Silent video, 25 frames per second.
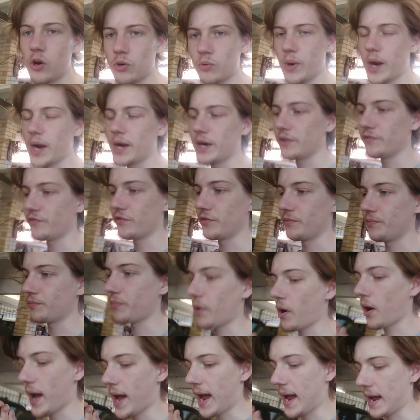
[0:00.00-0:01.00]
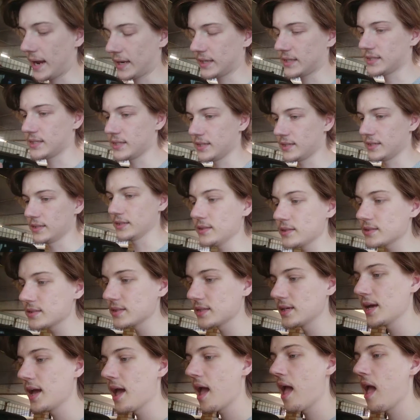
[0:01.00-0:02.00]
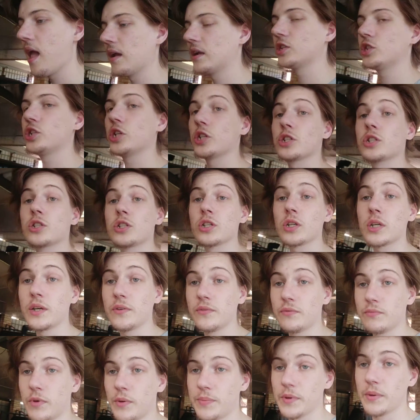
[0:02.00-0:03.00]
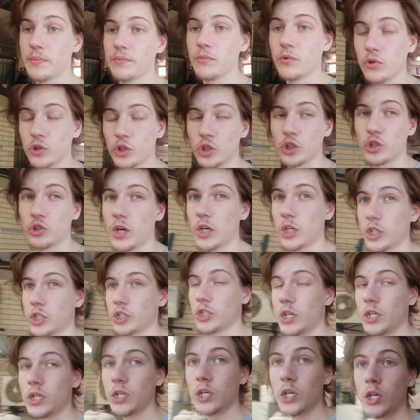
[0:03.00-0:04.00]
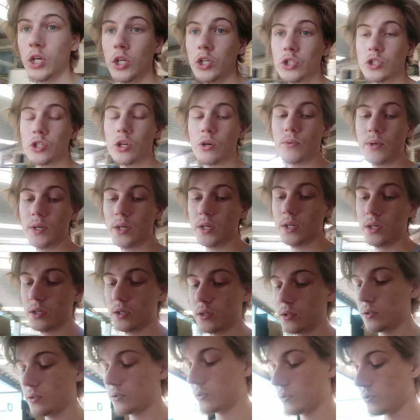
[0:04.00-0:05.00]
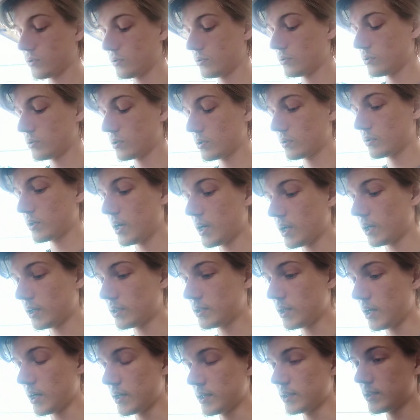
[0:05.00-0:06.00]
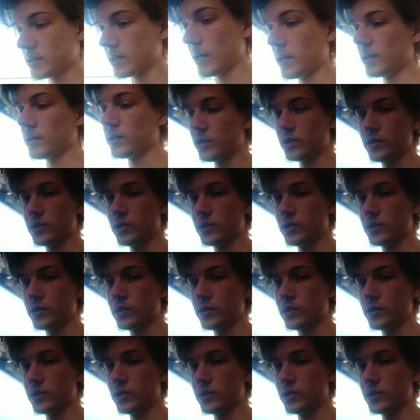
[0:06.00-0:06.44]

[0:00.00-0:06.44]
rate of them by accident, just to give them a bit more structure. So we're going to get a stainless